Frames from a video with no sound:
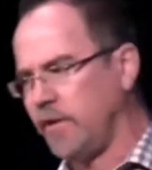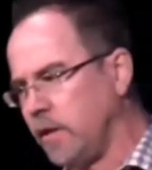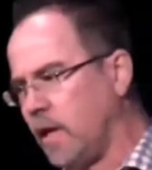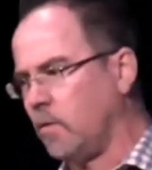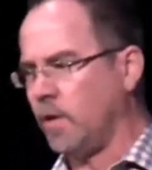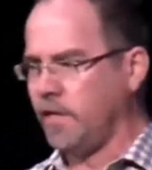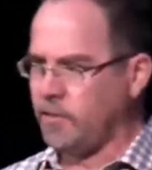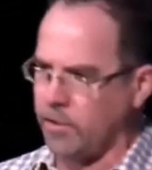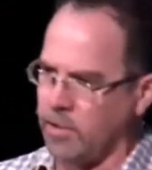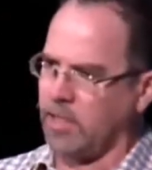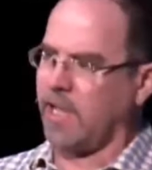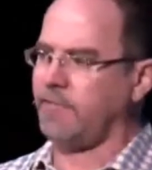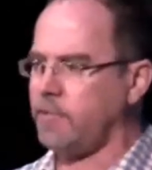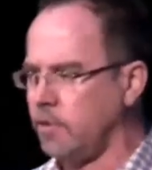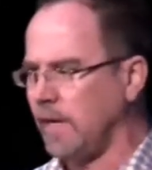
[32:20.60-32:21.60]
and I want eternal
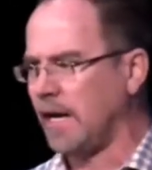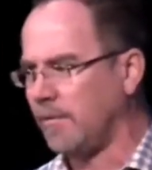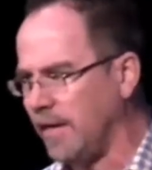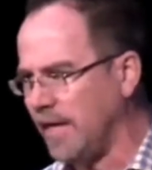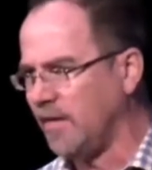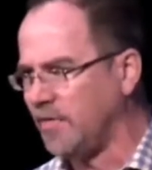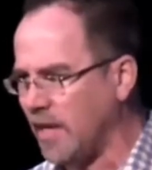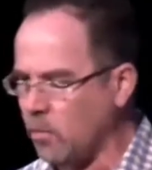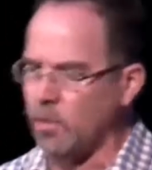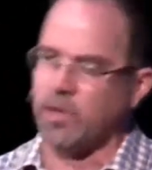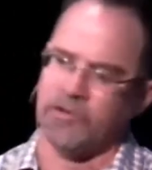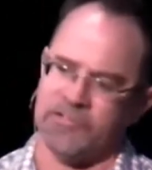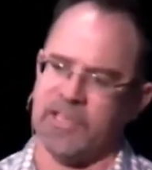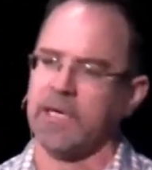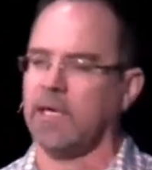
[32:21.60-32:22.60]
life too. How do I get that? Well, go
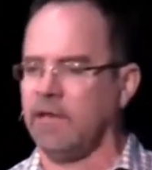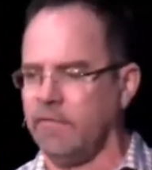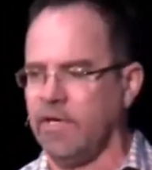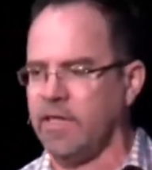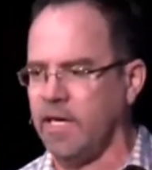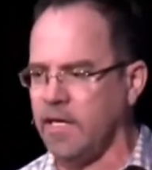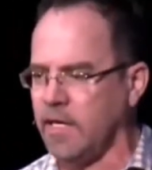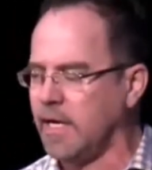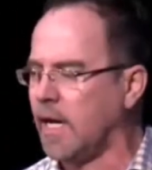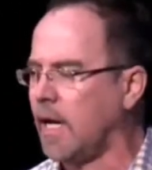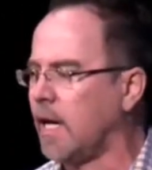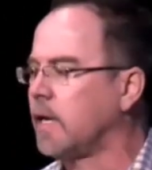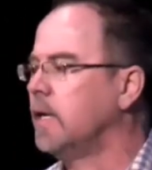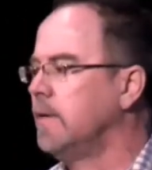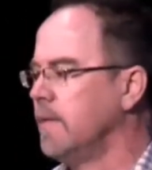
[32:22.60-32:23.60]
sell everything you
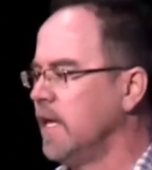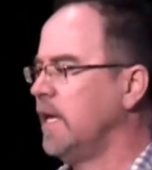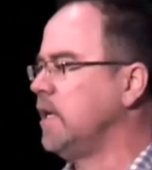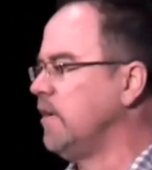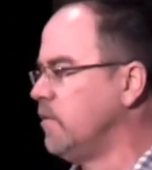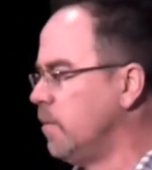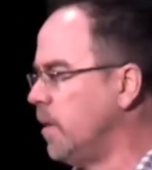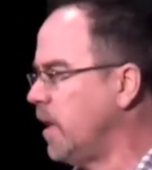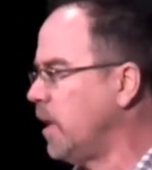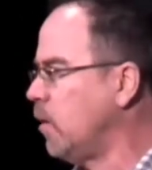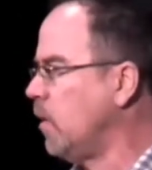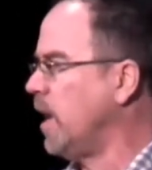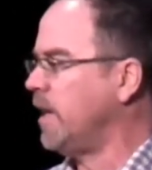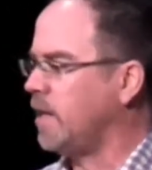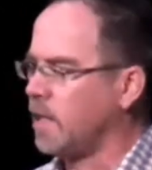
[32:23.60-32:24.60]
got and give the money
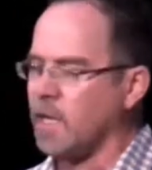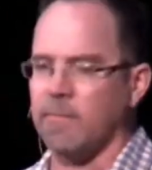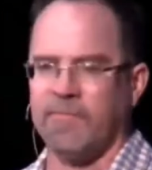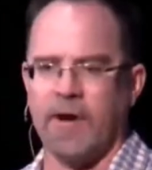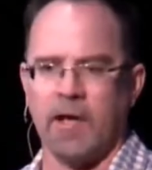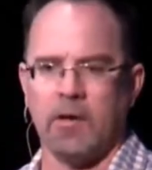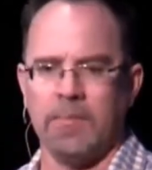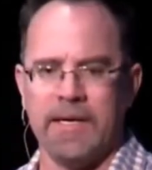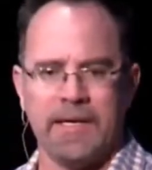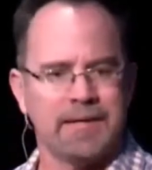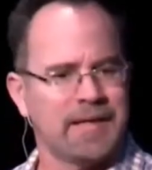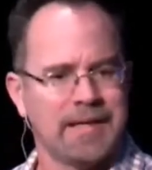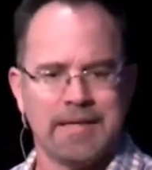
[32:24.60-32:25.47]
away and then come follow me.